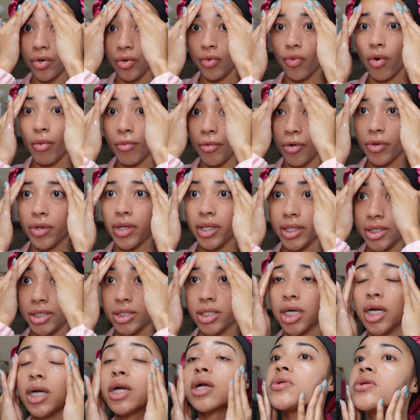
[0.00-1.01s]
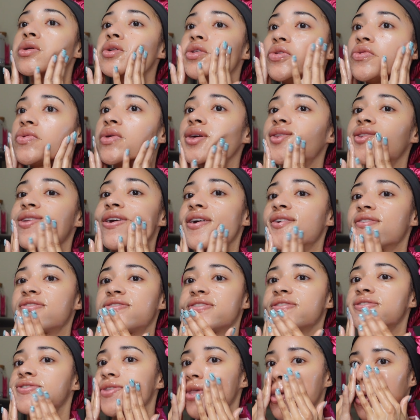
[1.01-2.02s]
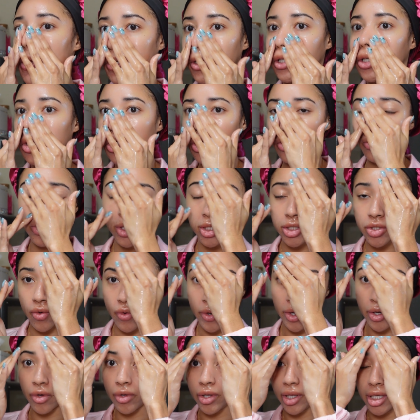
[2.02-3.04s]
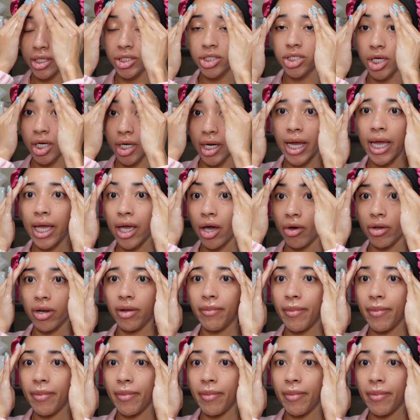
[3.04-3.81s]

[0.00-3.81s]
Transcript: normal cleanser. You cannot just do this oil cleanser and go to